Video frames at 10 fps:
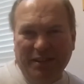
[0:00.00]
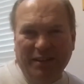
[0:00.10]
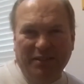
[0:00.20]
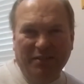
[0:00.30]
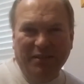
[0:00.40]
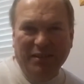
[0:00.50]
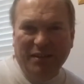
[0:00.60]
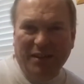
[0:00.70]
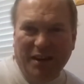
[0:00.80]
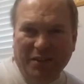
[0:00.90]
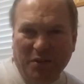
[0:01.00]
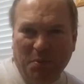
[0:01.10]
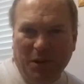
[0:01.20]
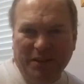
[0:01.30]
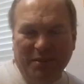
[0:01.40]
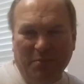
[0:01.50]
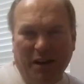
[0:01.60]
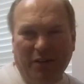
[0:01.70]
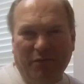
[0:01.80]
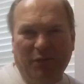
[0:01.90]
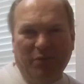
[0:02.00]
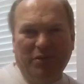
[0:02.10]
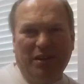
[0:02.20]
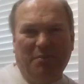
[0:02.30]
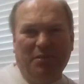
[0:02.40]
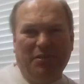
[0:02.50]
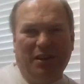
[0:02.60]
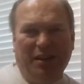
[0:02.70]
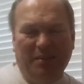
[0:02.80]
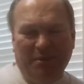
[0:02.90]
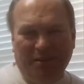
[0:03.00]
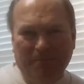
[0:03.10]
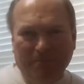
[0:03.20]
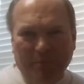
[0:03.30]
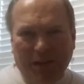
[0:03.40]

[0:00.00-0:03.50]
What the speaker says: I had to replace the microphones a couple of times, and